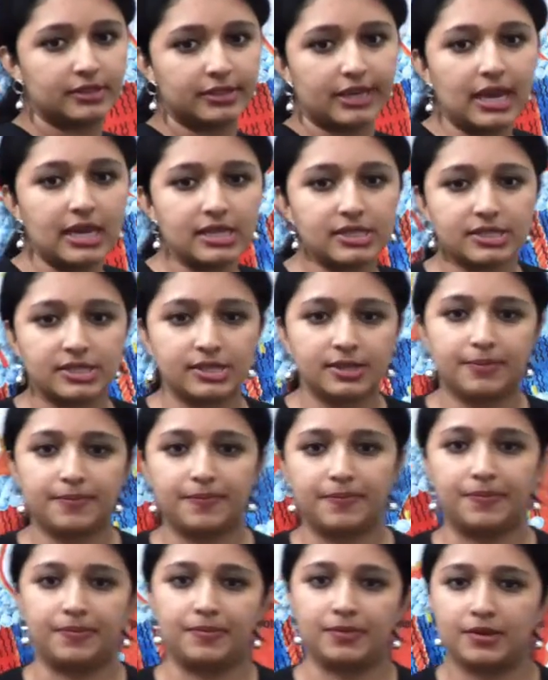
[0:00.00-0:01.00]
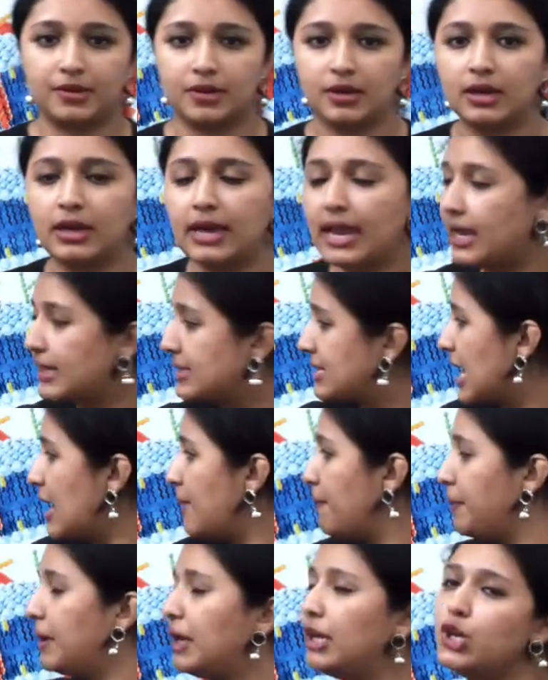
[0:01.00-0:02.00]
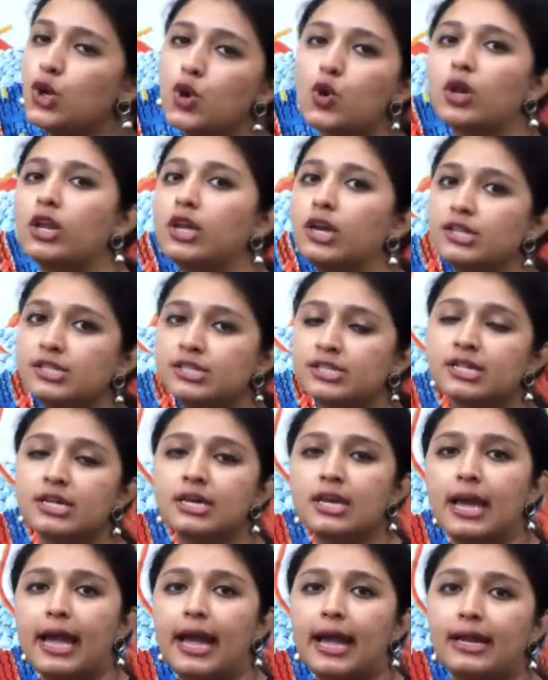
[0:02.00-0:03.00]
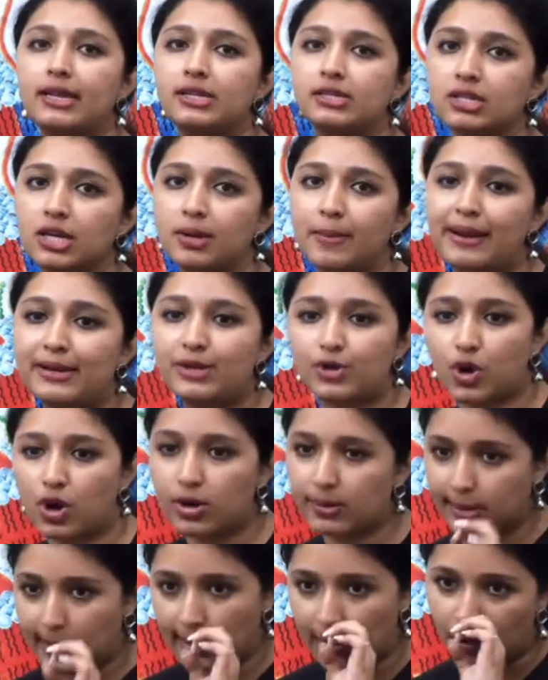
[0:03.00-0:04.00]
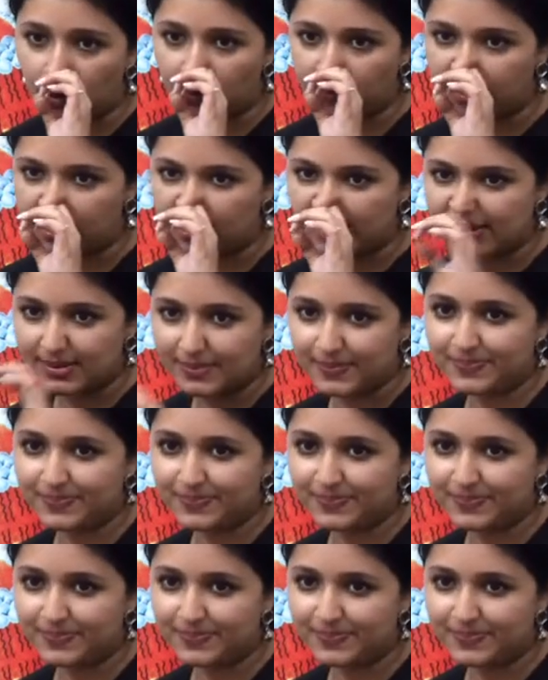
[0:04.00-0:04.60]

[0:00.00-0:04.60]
Yes, example nucleus and mitochondria and all of that.